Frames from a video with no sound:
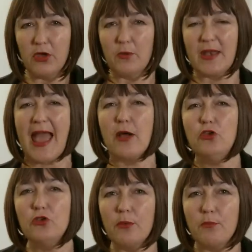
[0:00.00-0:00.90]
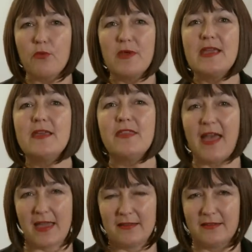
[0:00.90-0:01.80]
you and how you can bring
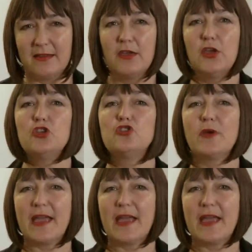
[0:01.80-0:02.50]
that to a